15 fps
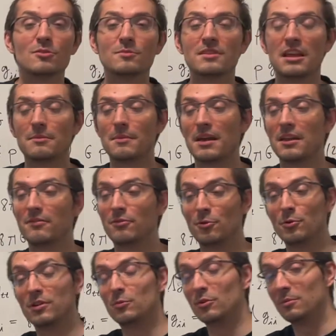that my
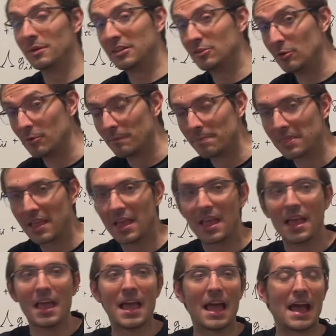fluid will be too.
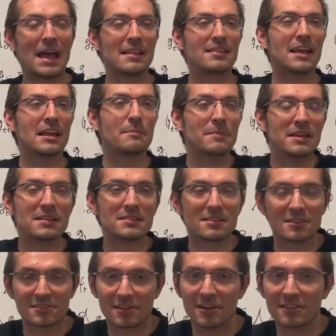And that means
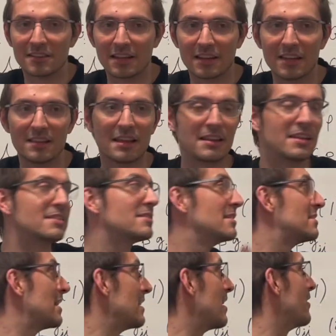certainly that is
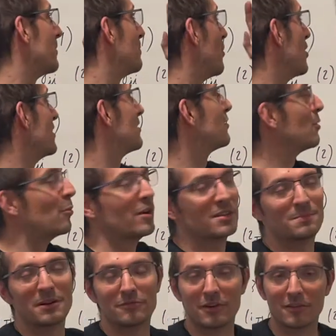another point towards
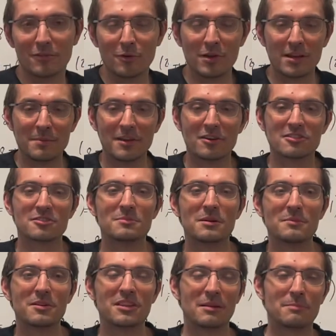perfect fluid, because
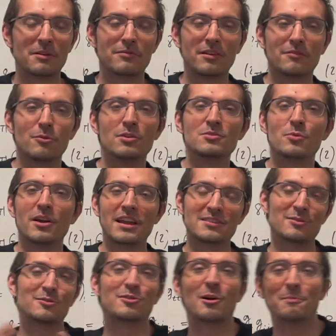remember that perfect fluids were
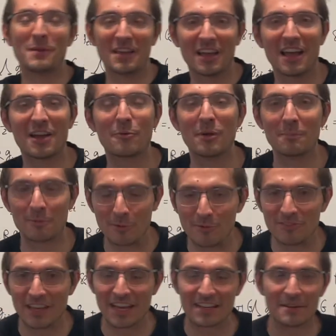isotropic, and we proved
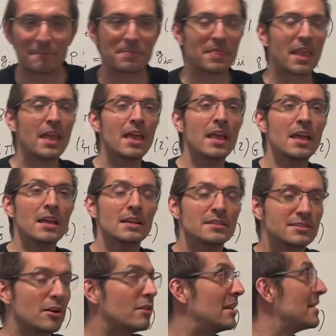that.
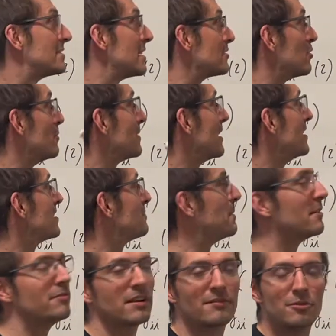So let's assume that this
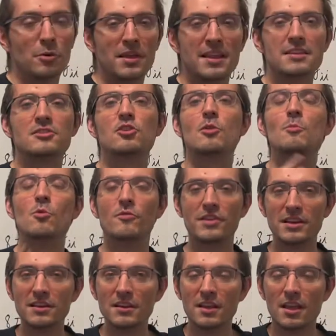perfect fluid is
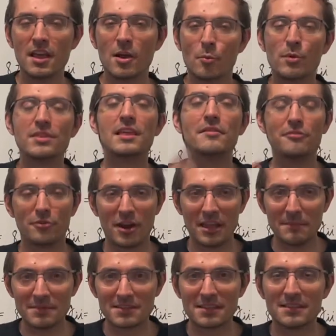co-moving with the
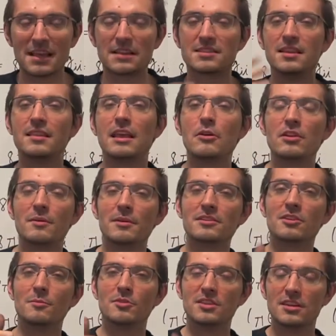frames that see the universe
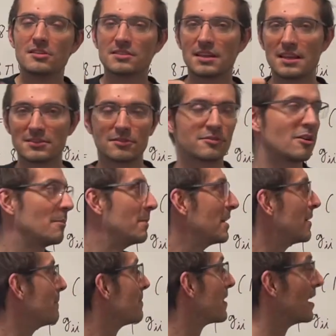homogeneous and isotropic.
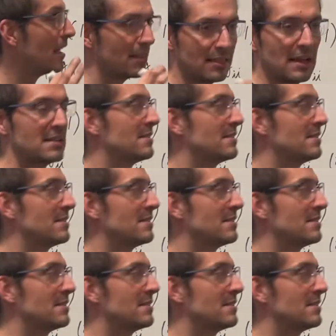That's